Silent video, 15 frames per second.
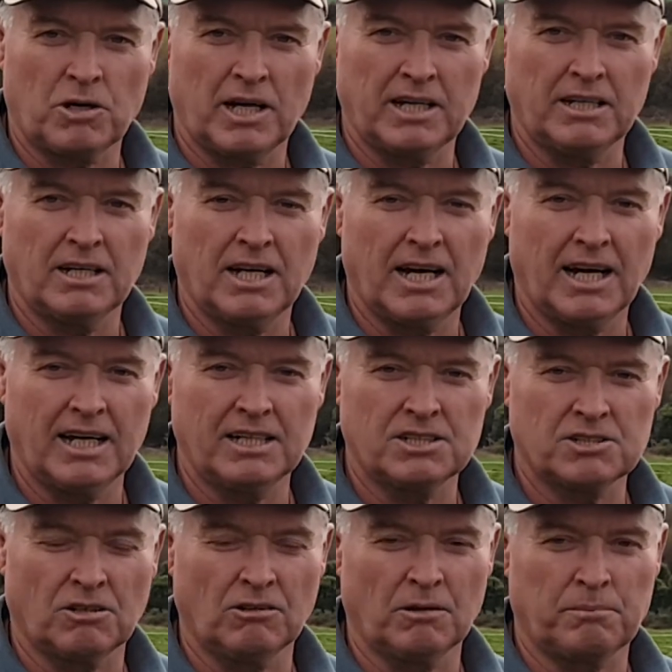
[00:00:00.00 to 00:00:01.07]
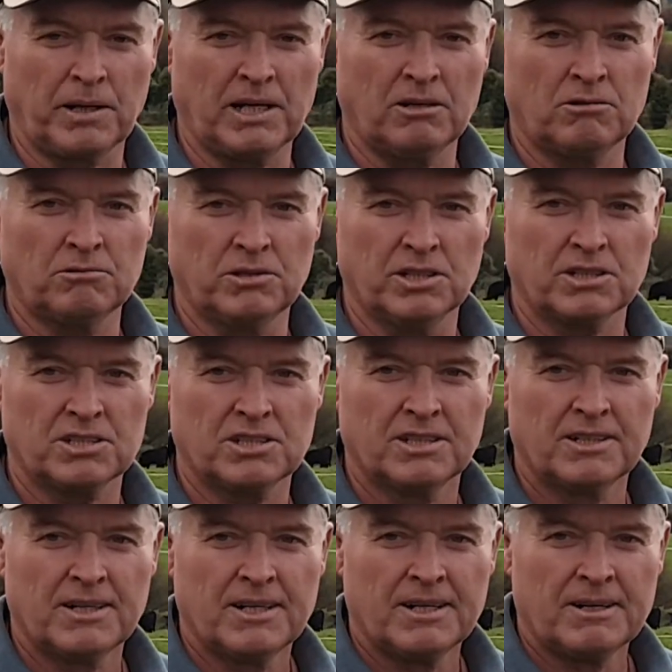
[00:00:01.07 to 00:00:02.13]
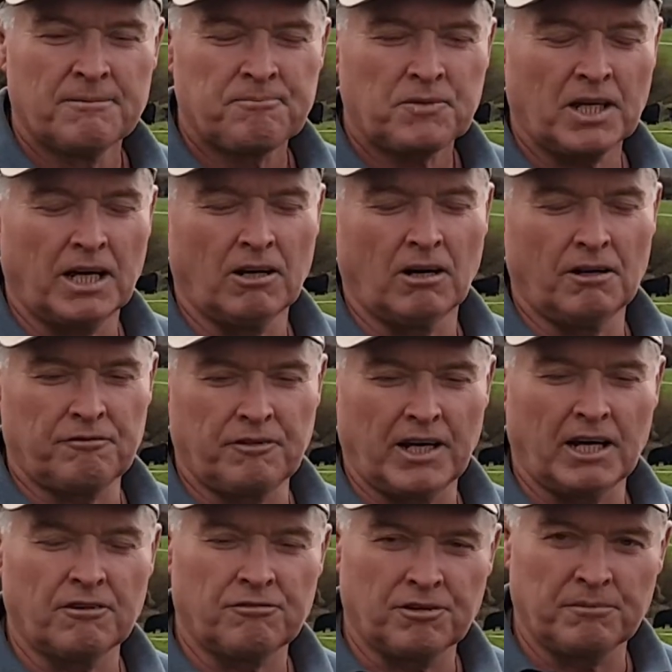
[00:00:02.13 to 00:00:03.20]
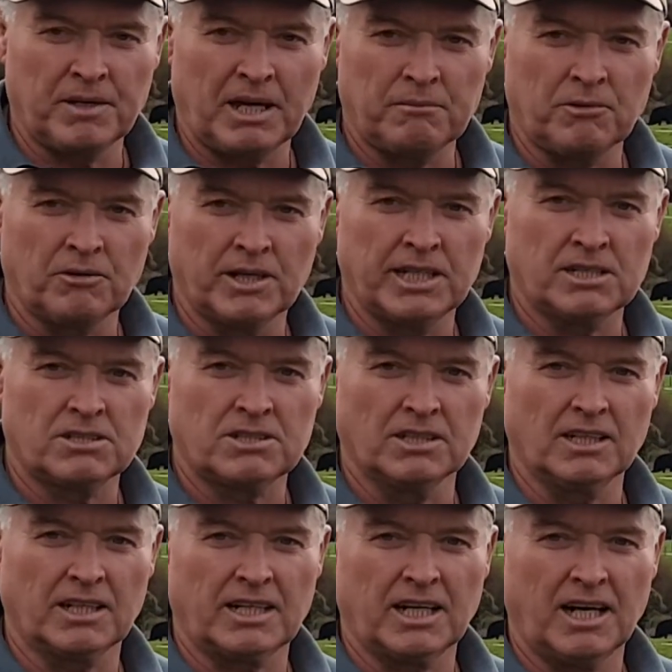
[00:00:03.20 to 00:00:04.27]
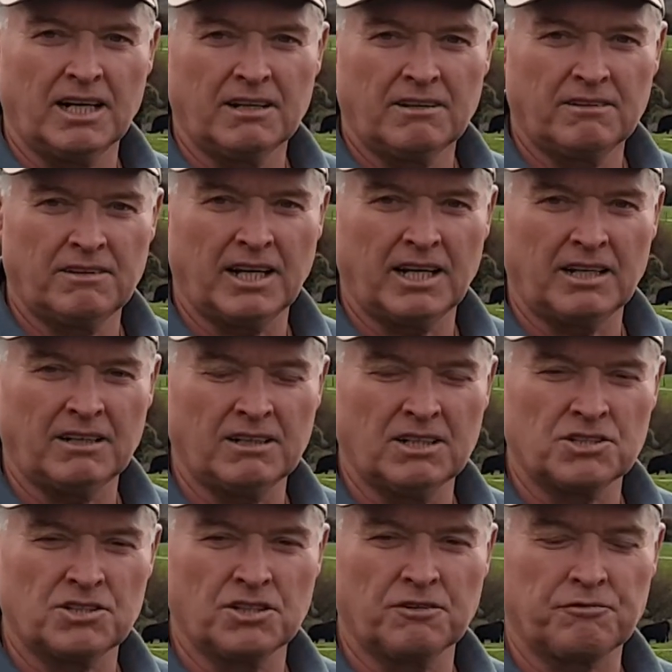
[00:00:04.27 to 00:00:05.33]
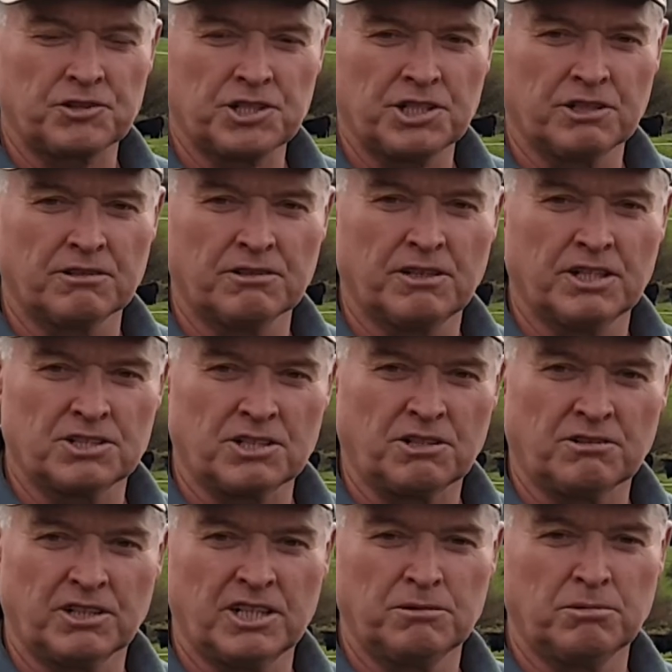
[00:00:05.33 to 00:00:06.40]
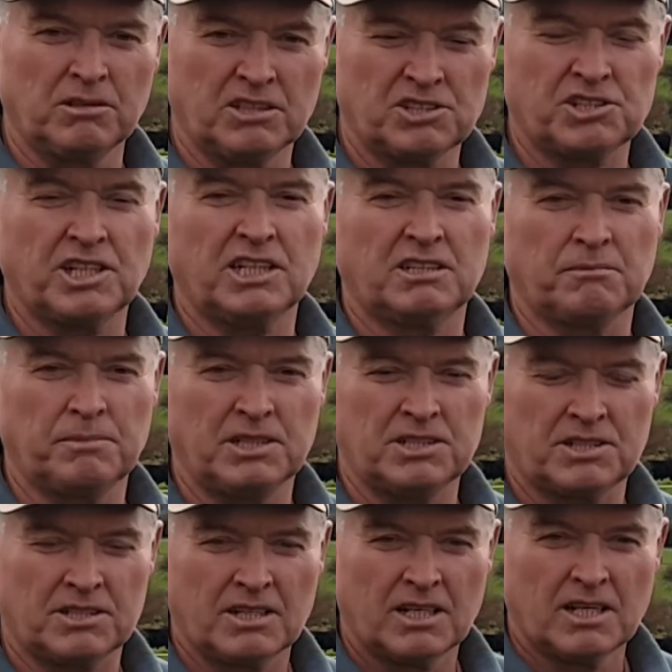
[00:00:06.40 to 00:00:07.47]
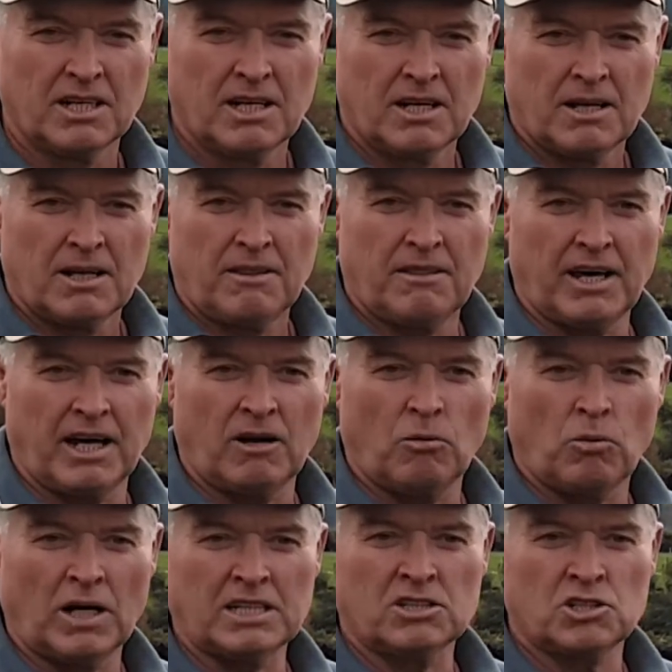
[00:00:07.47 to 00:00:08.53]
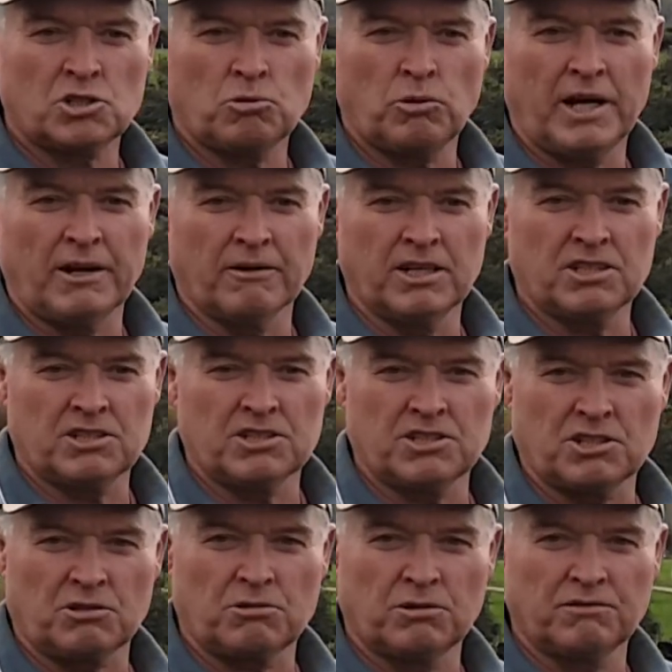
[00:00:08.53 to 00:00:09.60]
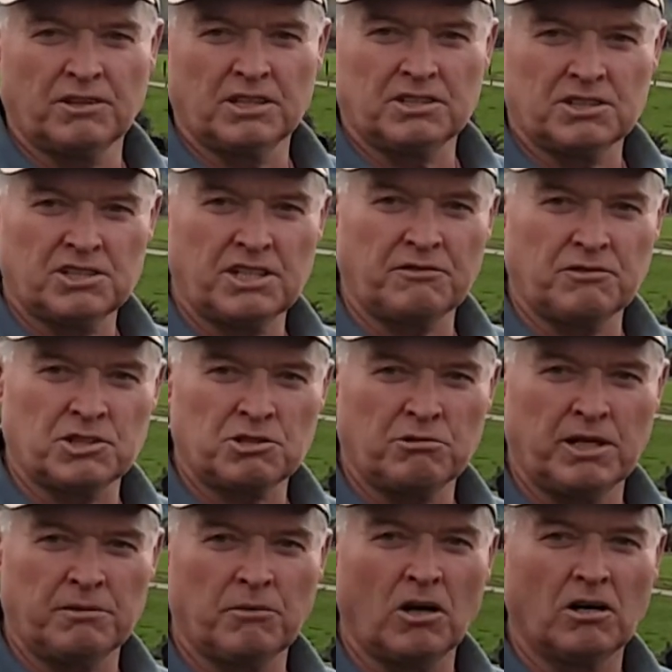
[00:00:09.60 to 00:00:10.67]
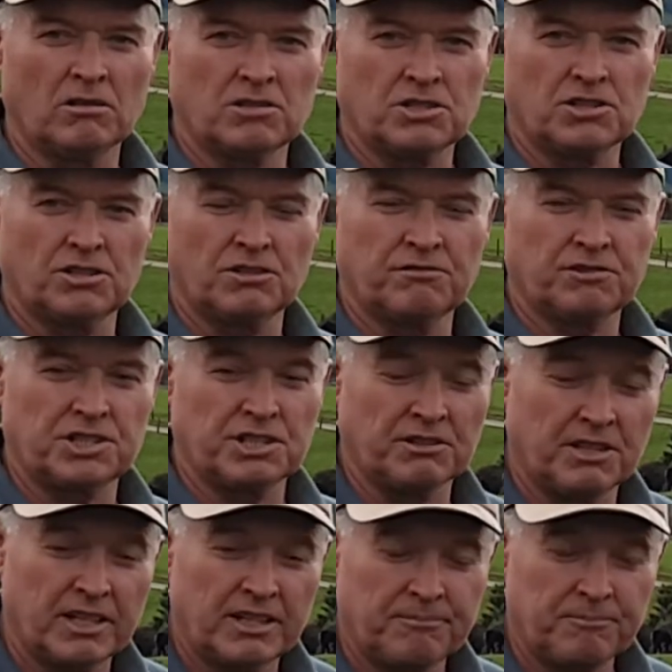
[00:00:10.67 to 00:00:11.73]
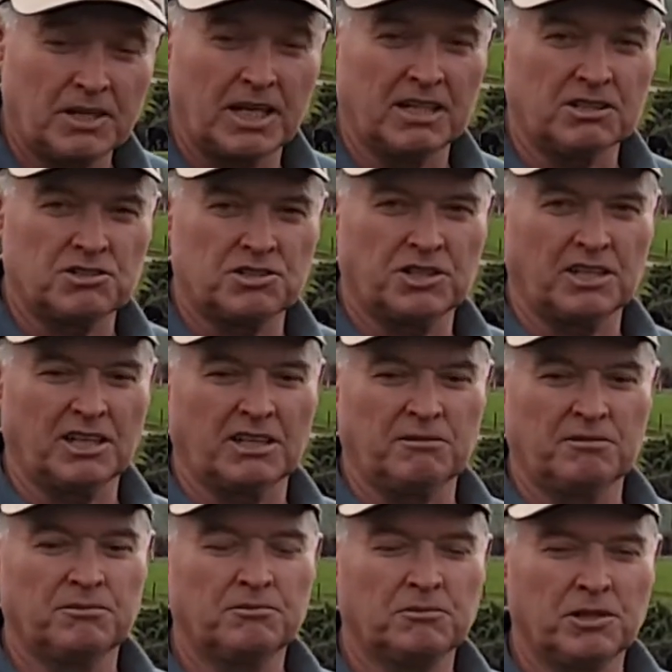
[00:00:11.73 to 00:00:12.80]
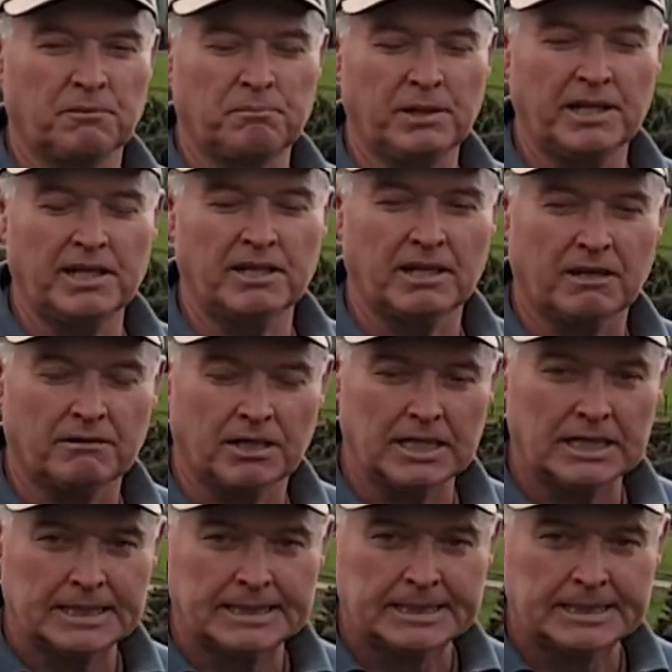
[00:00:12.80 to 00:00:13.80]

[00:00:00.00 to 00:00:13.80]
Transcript: way a solar panel works. And I found from that marine silica that the surface area is incredible. It's said to be that 1 square inch is equivalent to 7 square miles of surface area, and it certainly would appear that way.